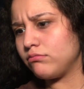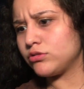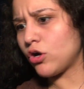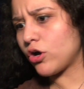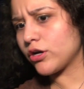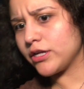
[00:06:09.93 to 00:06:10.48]

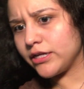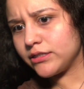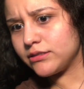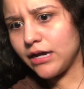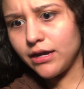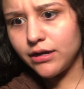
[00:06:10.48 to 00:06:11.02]
Target
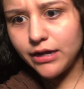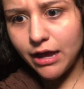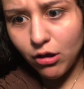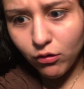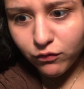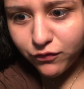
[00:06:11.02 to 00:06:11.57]

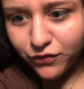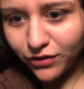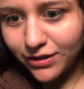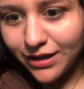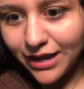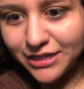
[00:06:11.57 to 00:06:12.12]
Elf
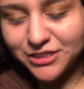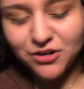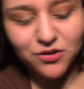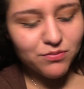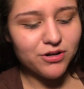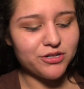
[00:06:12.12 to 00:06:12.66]

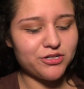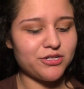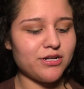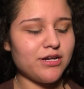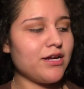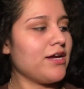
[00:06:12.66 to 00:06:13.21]
eyeshadow brush,
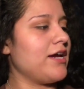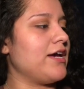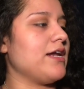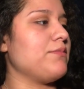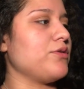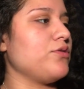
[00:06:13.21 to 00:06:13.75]
and
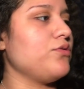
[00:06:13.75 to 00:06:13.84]
I'm gonna